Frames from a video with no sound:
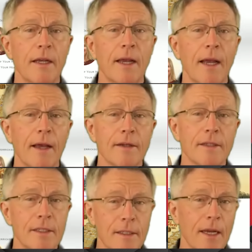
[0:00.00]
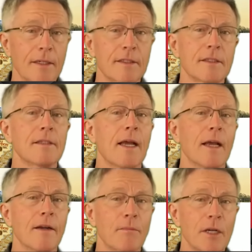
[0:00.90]
how to detect it, how
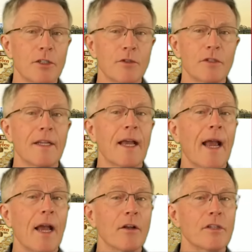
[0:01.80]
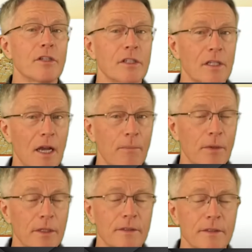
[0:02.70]
to measure it, how to stop
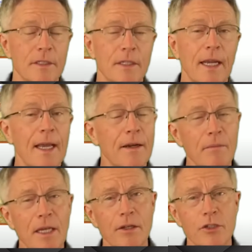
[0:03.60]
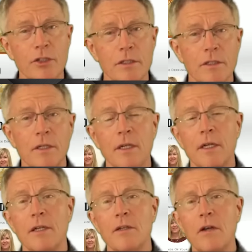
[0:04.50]
it, how to manage it.
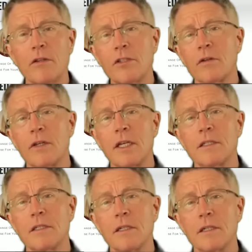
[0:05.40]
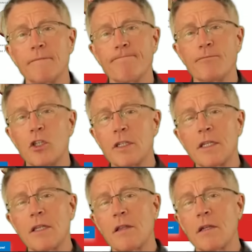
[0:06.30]
You also get, um, you can
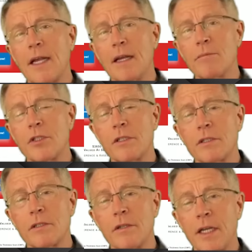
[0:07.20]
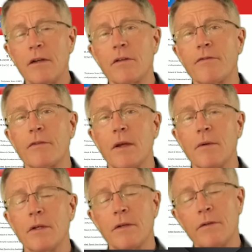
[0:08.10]
get the labs there if, um,
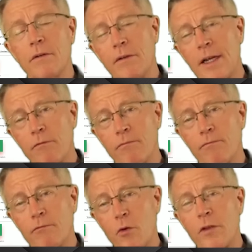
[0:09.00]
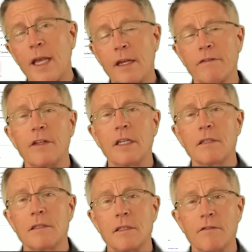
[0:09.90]
for that event
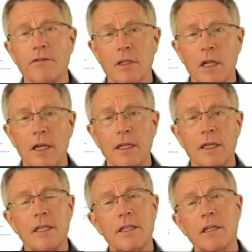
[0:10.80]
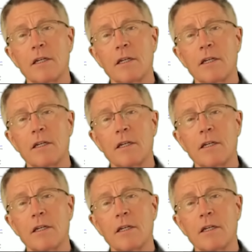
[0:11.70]
if you'd like and get a